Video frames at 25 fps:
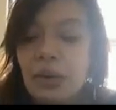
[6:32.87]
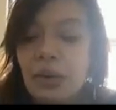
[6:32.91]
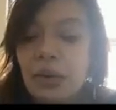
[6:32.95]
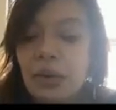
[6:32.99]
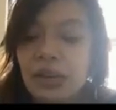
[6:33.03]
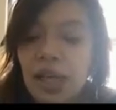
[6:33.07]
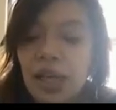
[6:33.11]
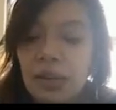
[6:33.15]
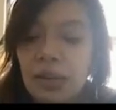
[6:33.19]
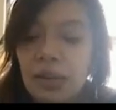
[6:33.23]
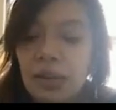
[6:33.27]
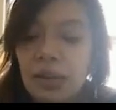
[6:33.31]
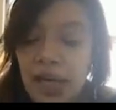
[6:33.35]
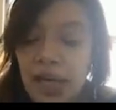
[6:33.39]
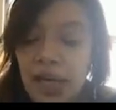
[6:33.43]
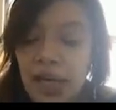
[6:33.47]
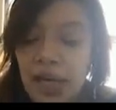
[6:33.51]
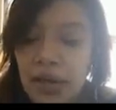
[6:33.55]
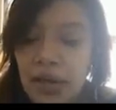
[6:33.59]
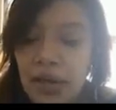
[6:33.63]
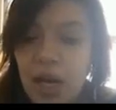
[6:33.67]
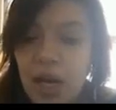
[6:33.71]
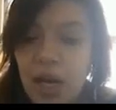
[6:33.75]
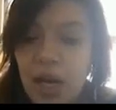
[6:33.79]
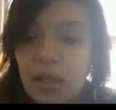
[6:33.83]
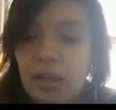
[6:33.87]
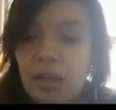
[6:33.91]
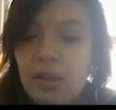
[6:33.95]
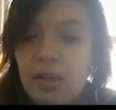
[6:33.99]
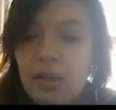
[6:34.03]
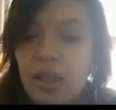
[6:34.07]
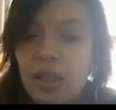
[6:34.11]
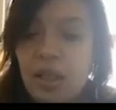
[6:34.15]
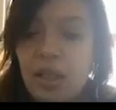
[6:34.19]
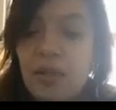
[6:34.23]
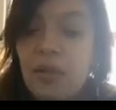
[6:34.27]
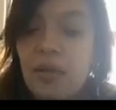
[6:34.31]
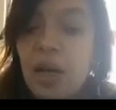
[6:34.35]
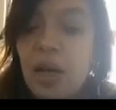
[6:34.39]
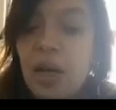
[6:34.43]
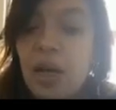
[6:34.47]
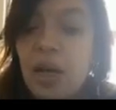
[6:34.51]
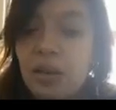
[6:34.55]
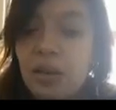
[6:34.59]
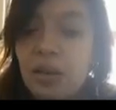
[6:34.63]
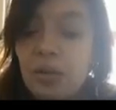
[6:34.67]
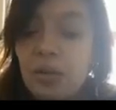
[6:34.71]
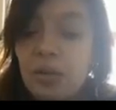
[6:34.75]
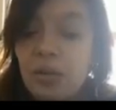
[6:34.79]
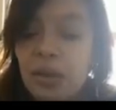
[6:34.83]
the other paid channels and even
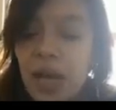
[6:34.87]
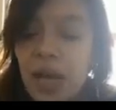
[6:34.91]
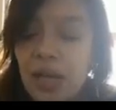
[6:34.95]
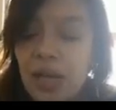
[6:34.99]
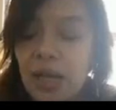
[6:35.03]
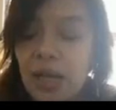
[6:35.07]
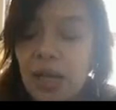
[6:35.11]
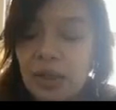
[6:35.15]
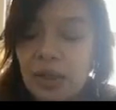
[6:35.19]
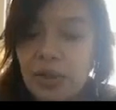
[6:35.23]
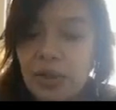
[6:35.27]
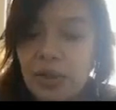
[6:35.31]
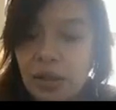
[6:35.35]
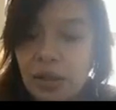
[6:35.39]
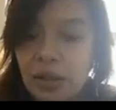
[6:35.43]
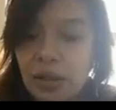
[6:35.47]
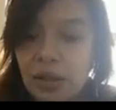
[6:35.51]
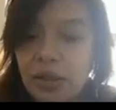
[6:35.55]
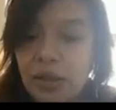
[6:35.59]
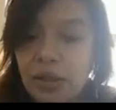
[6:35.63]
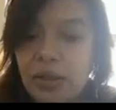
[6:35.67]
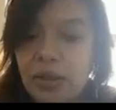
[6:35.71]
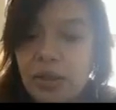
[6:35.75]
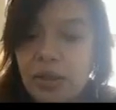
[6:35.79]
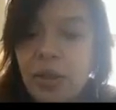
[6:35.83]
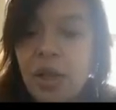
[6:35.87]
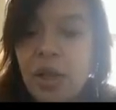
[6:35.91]
other organic channels